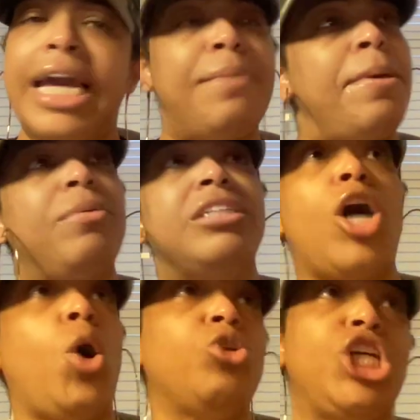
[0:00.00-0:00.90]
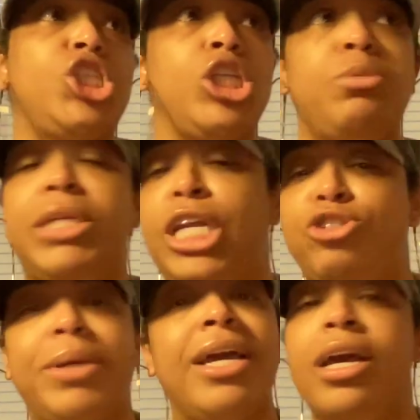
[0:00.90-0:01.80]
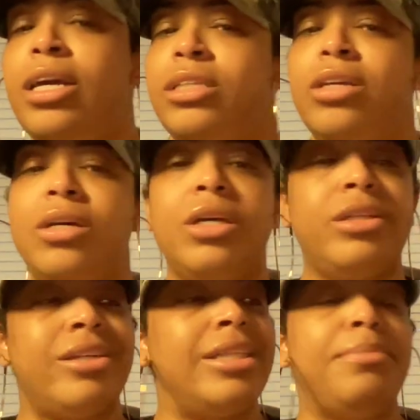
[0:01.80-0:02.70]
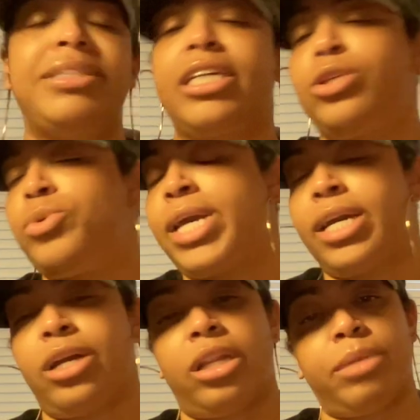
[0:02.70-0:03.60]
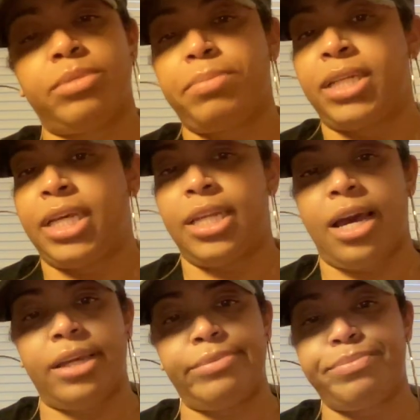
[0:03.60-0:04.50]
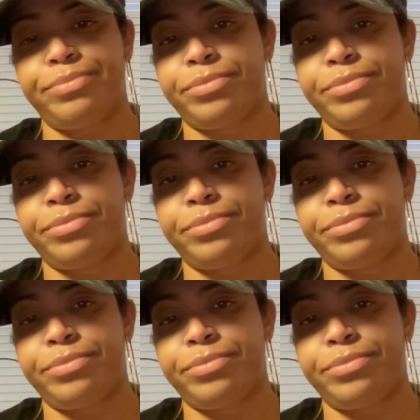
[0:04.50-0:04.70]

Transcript: And people can say, "Oh, she has all this money. That should be." You let me tell you, you can't cuddle up to money at night.